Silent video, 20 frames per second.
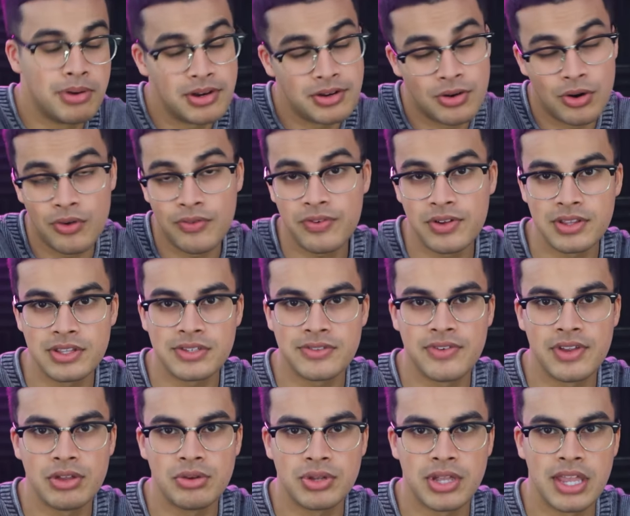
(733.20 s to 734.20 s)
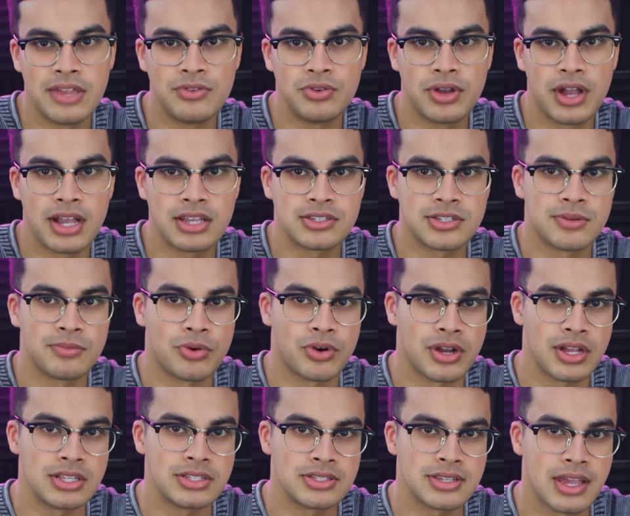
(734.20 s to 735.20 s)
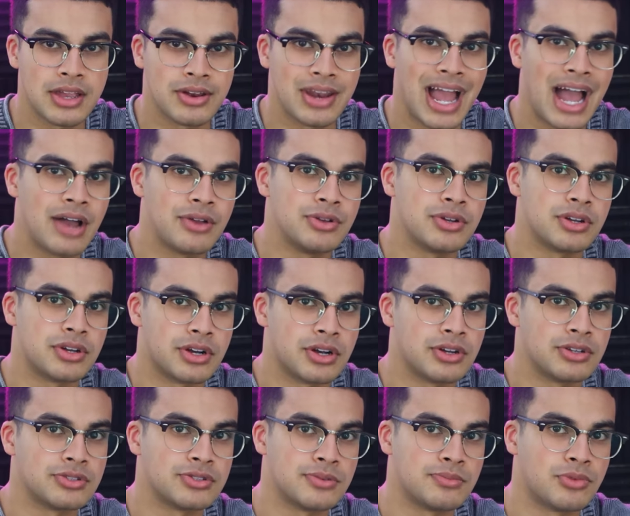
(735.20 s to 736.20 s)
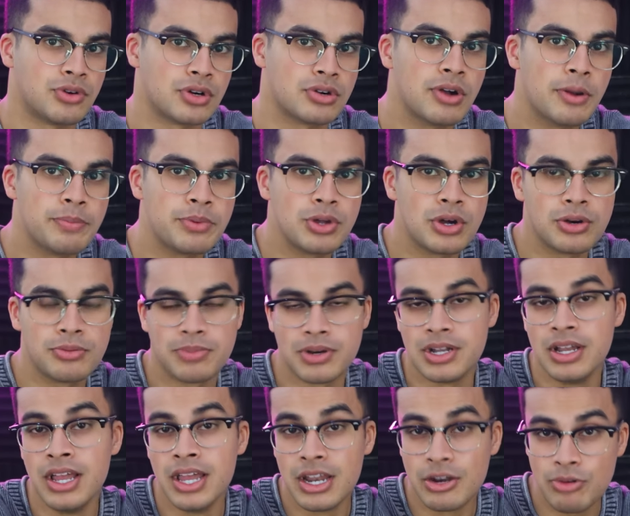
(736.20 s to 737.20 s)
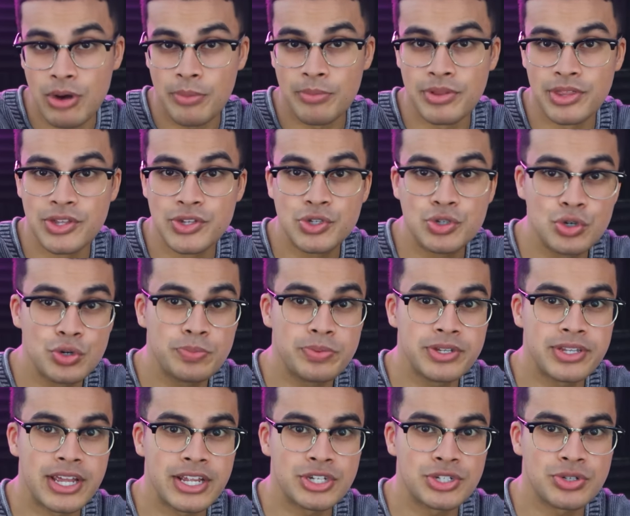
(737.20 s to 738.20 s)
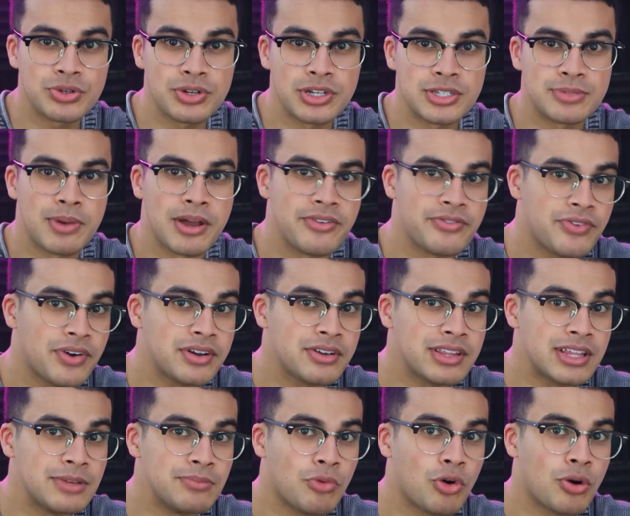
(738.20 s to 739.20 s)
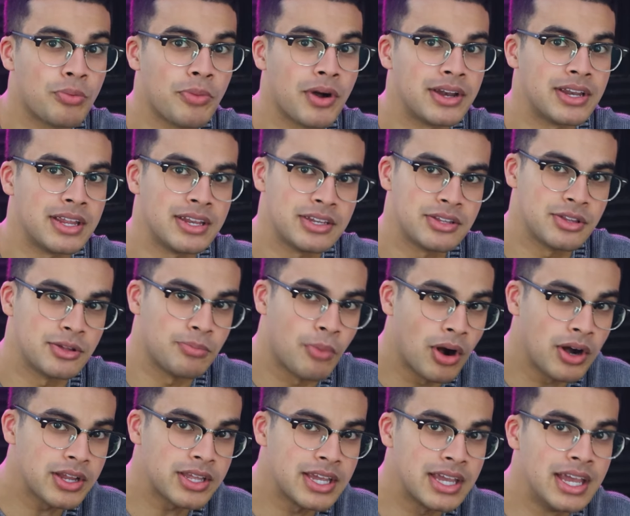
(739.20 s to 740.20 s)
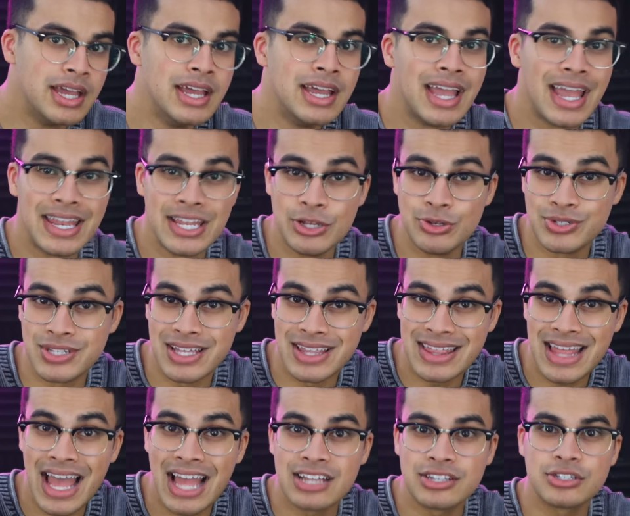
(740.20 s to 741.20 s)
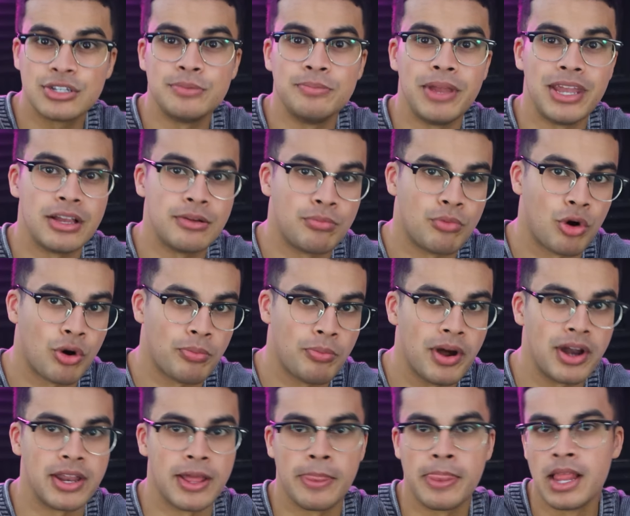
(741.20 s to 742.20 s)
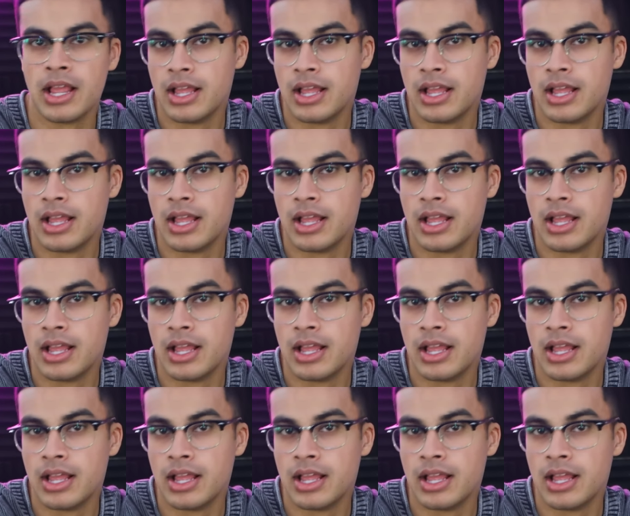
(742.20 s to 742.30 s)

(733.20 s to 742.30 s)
But hopefully this video gave you guys some more insight on how you can earn some more crypto. But remember, the true potential is by funneling more money into the market and using that to make more money.